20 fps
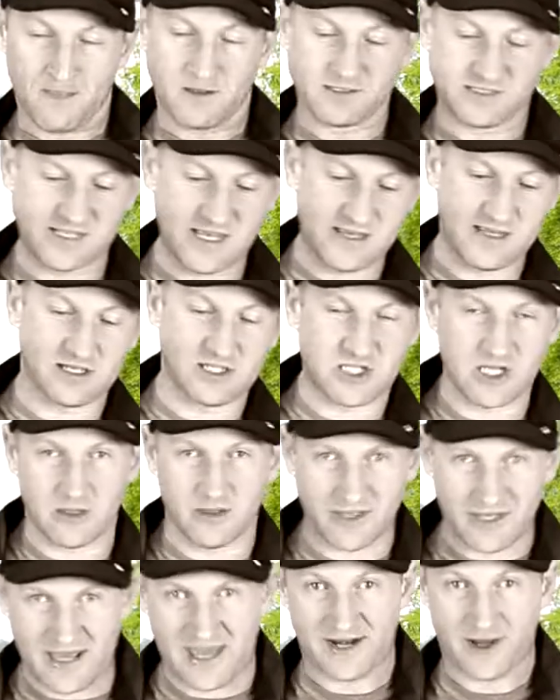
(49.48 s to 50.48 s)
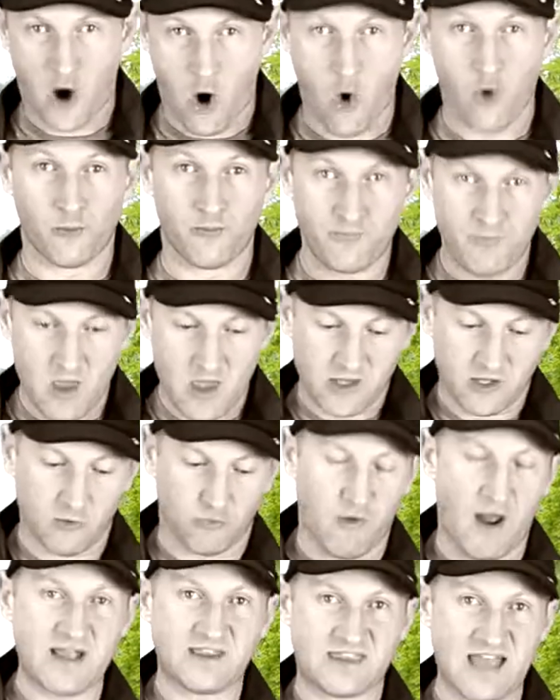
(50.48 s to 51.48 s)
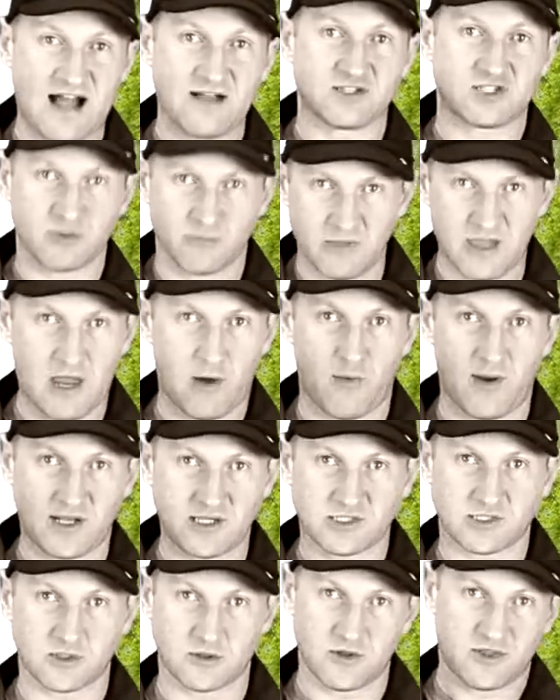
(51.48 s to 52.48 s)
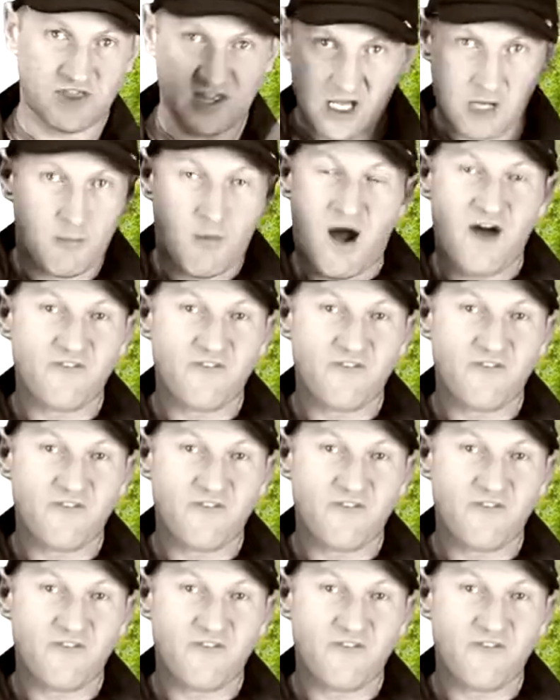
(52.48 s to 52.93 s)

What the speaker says: say you're chilling at home, you write down some lyrics or think them